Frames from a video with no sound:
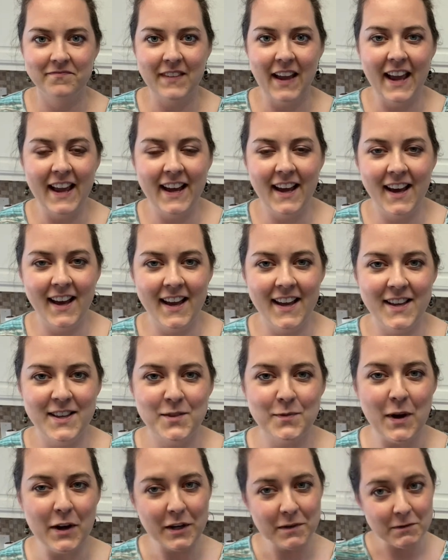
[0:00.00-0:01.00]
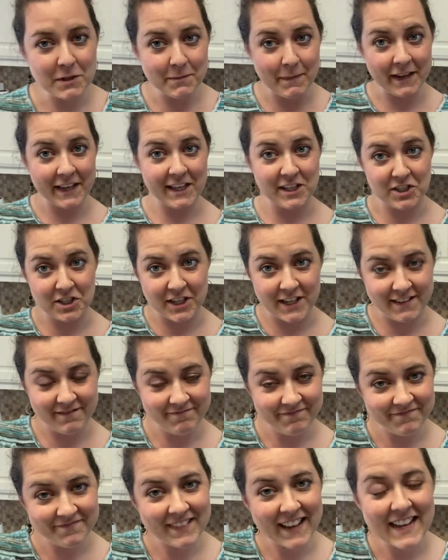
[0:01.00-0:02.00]
Hey guys, welcome to my kitchen.
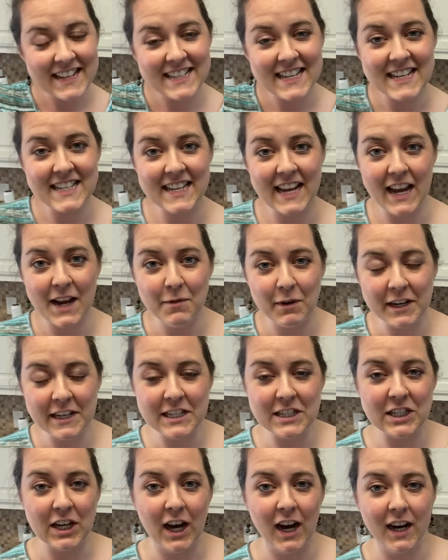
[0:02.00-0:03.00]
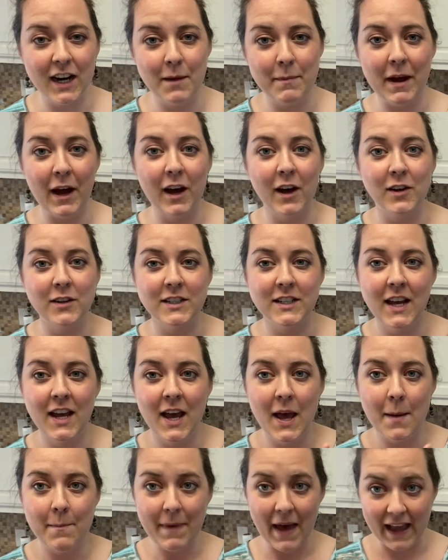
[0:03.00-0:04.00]
Today we're going to talk about
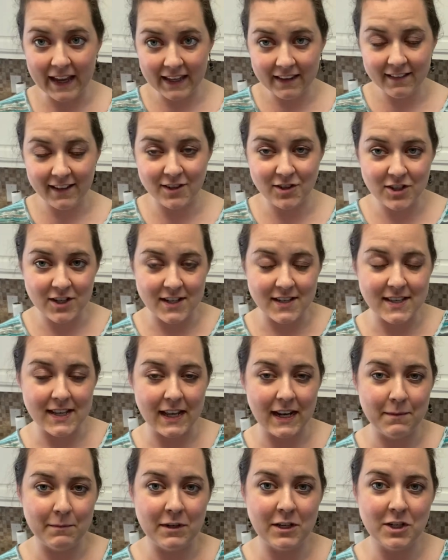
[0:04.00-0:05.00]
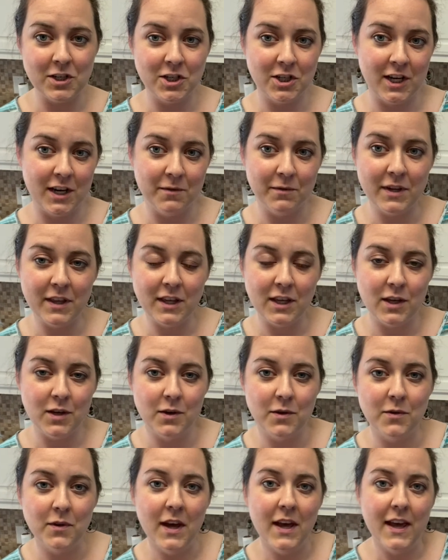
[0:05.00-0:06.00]
packing lunches, and I'm going to share with
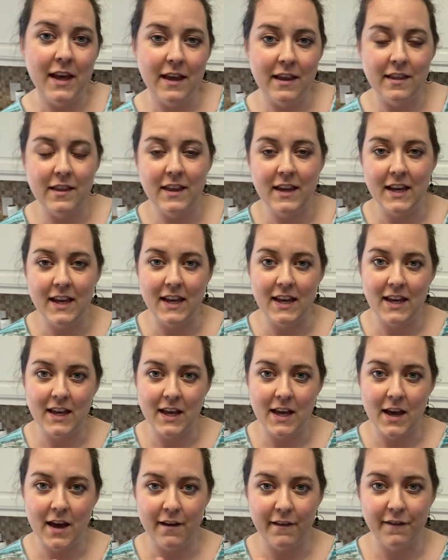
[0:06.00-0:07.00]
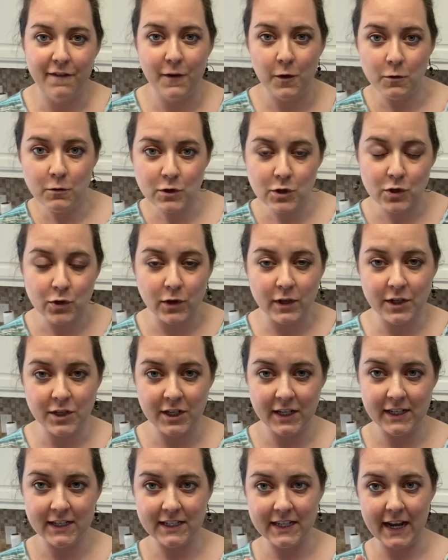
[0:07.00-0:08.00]
you the food storage
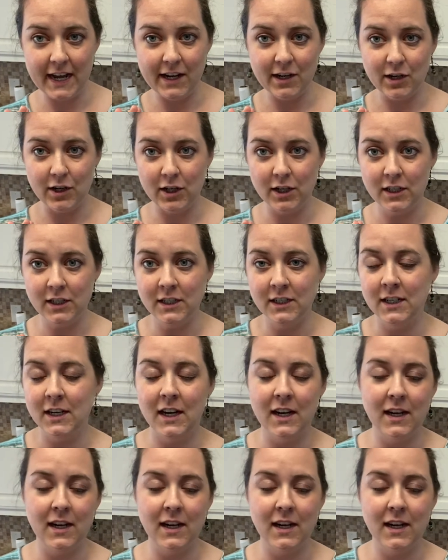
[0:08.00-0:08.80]
container,